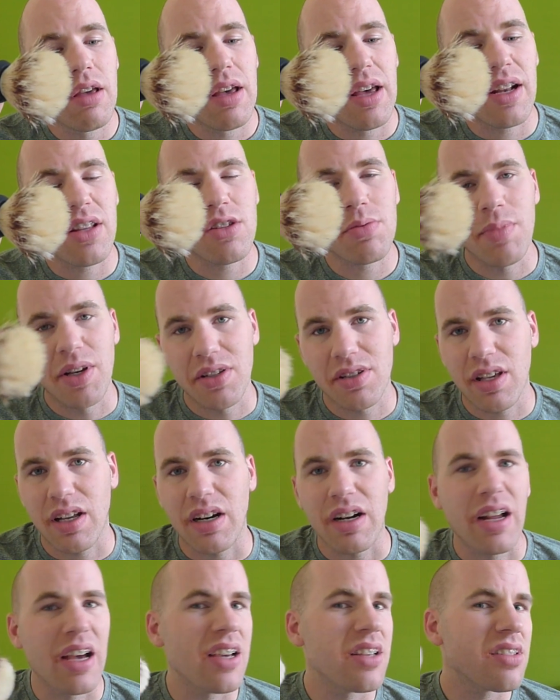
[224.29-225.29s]
And it smells
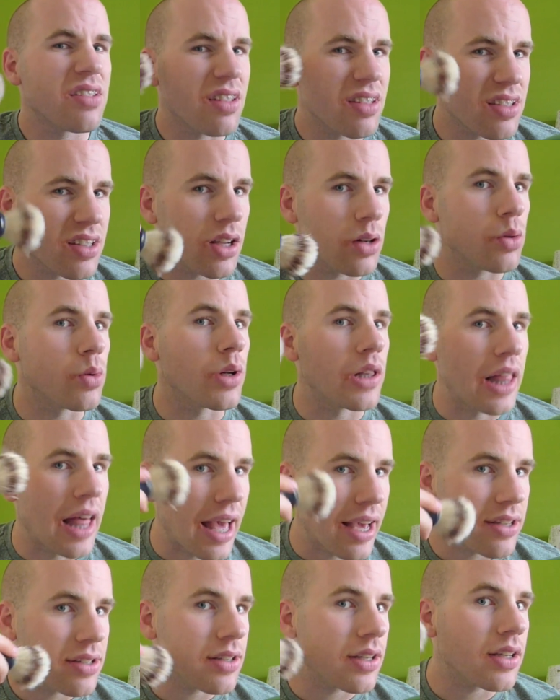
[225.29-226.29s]
kind of nice, and it's kind of
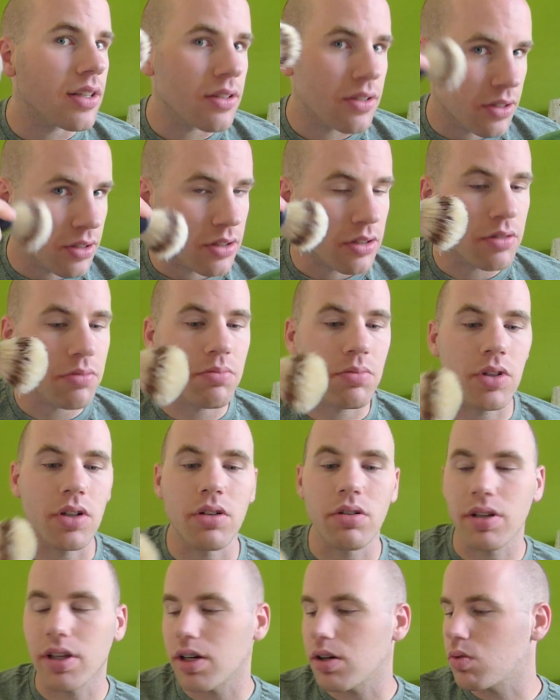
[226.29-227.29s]
relaxing to, you
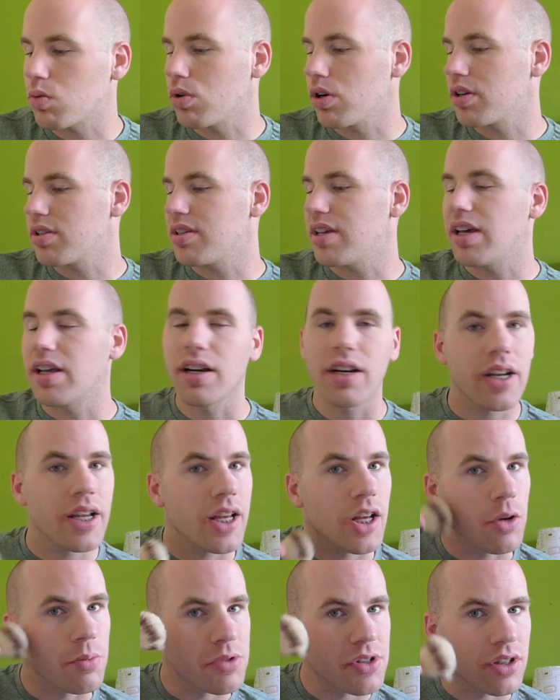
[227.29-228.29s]
know, get it worked in, and it
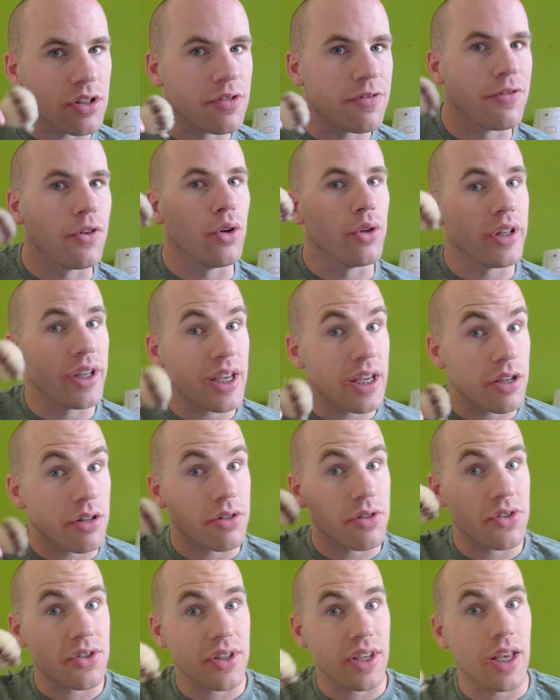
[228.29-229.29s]
helps exfoliate
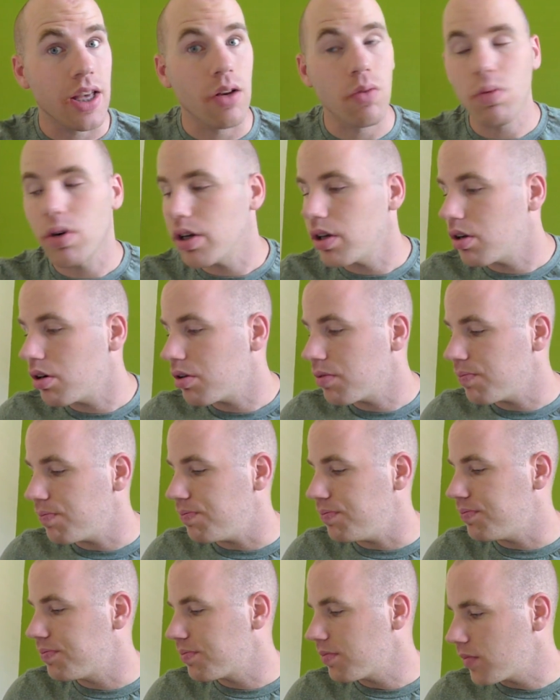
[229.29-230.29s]
your skin while you're
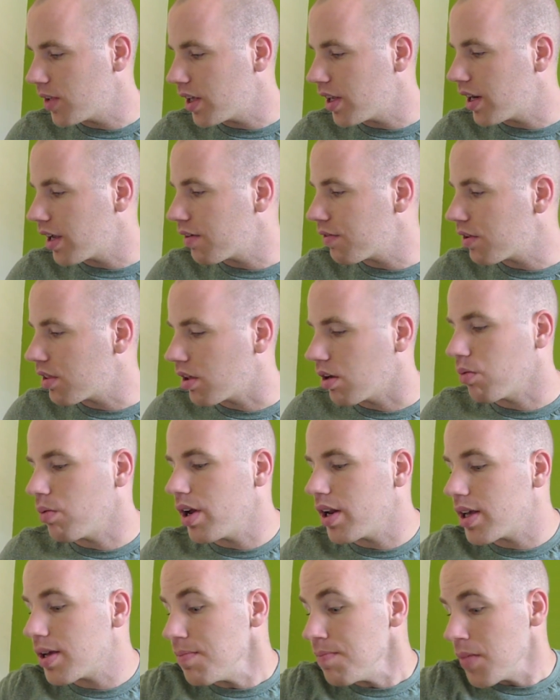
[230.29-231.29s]
getting everything
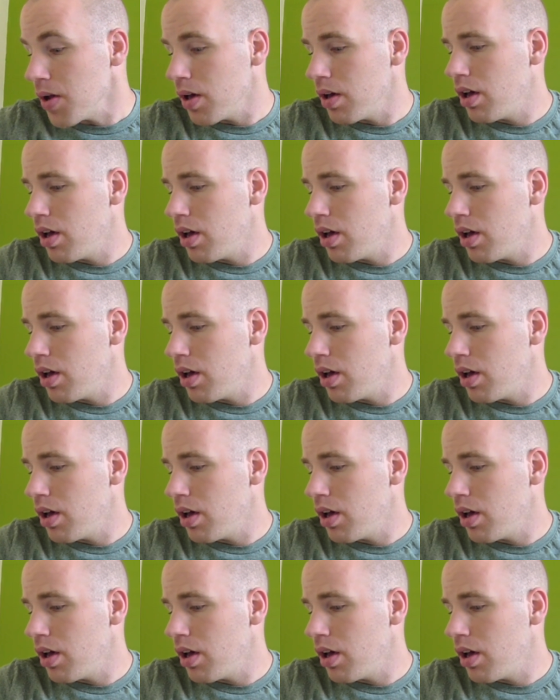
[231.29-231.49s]
ready.